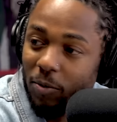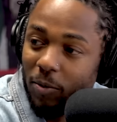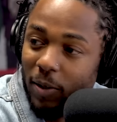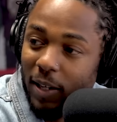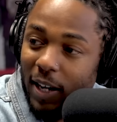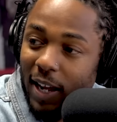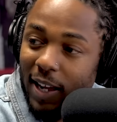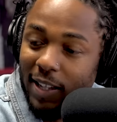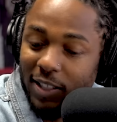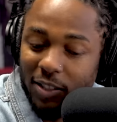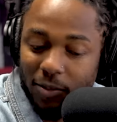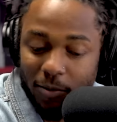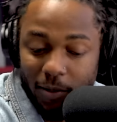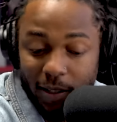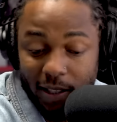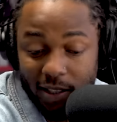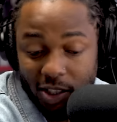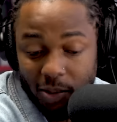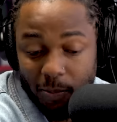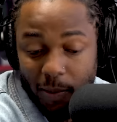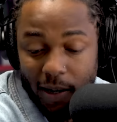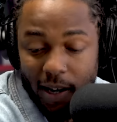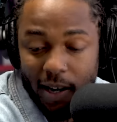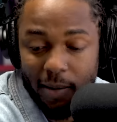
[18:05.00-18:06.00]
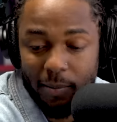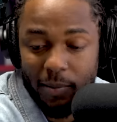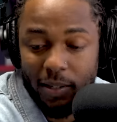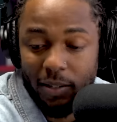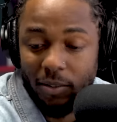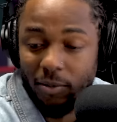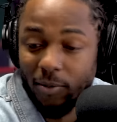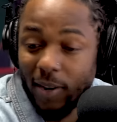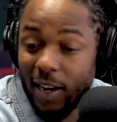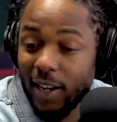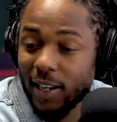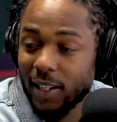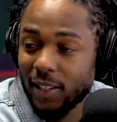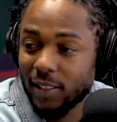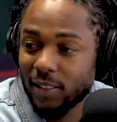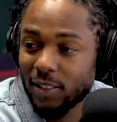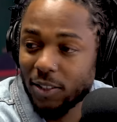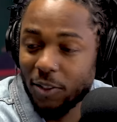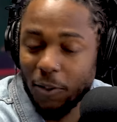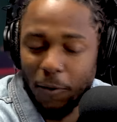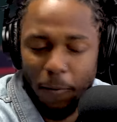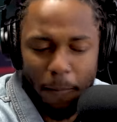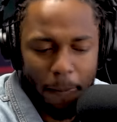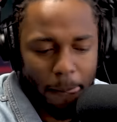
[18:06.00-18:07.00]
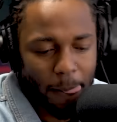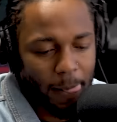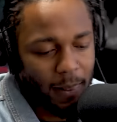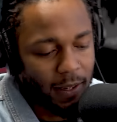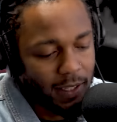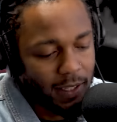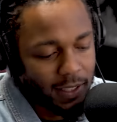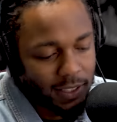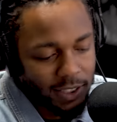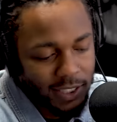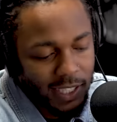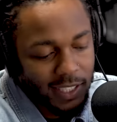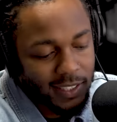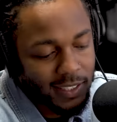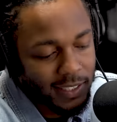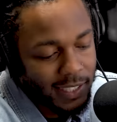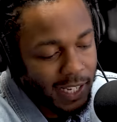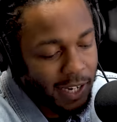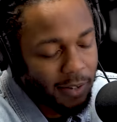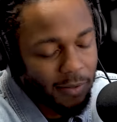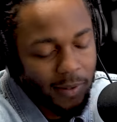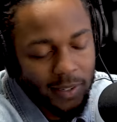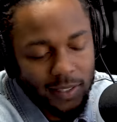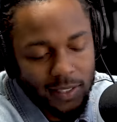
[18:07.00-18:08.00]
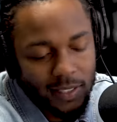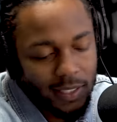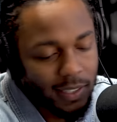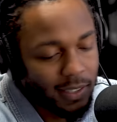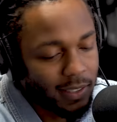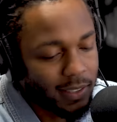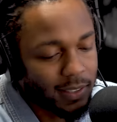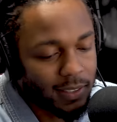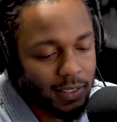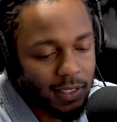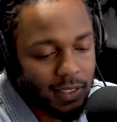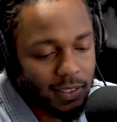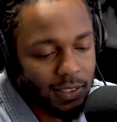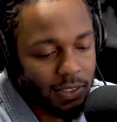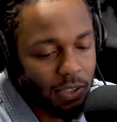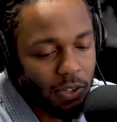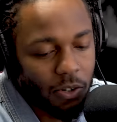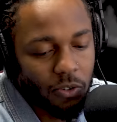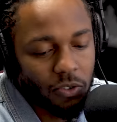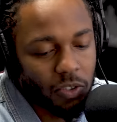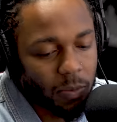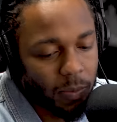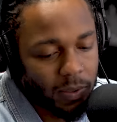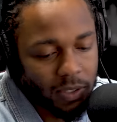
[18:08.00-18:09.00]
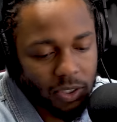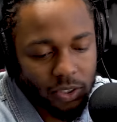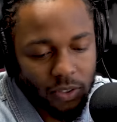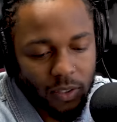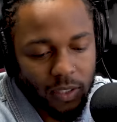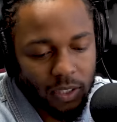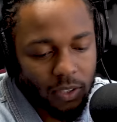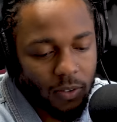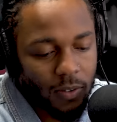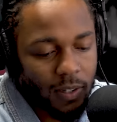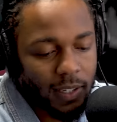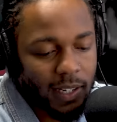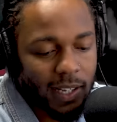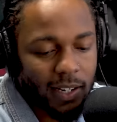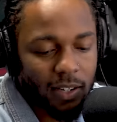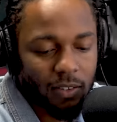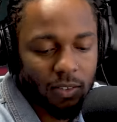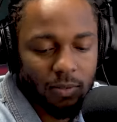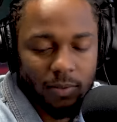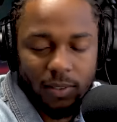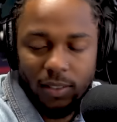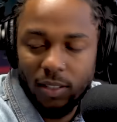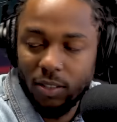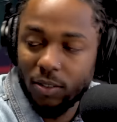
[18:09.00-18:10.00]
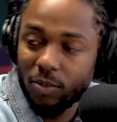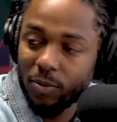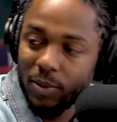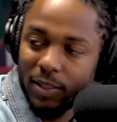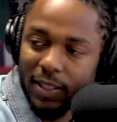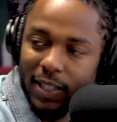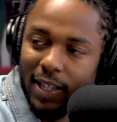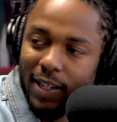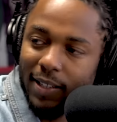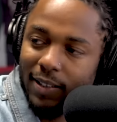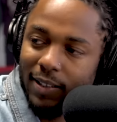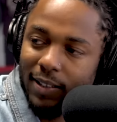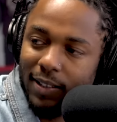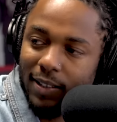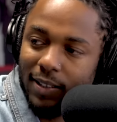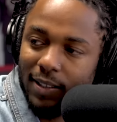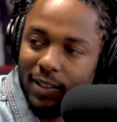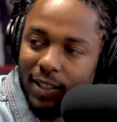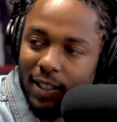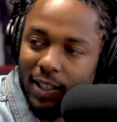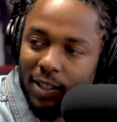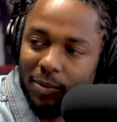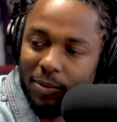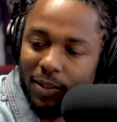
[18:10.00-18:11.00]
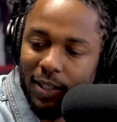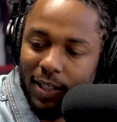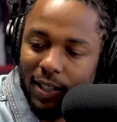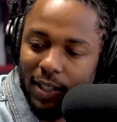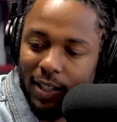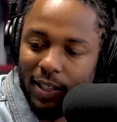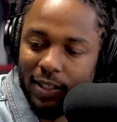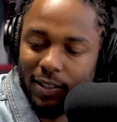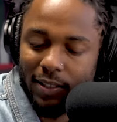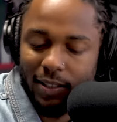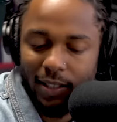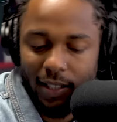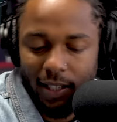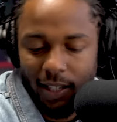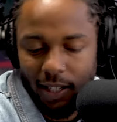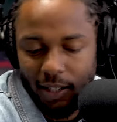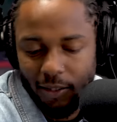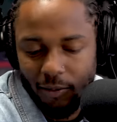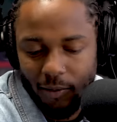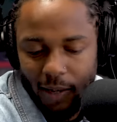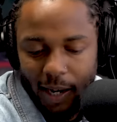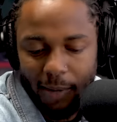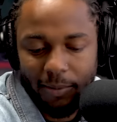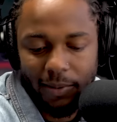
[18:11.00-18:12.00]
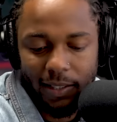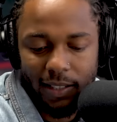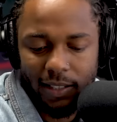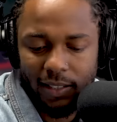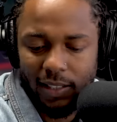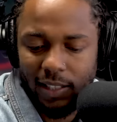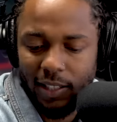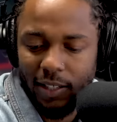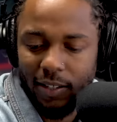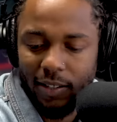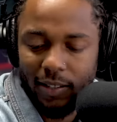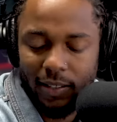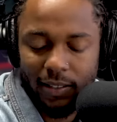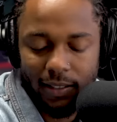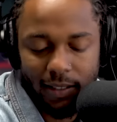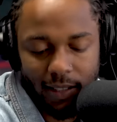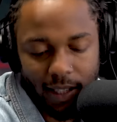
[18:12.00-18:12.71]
what inspired me to write it. So just that right there is the ultimate joy. Going out on those stages and seeing them kids rap these lyrics,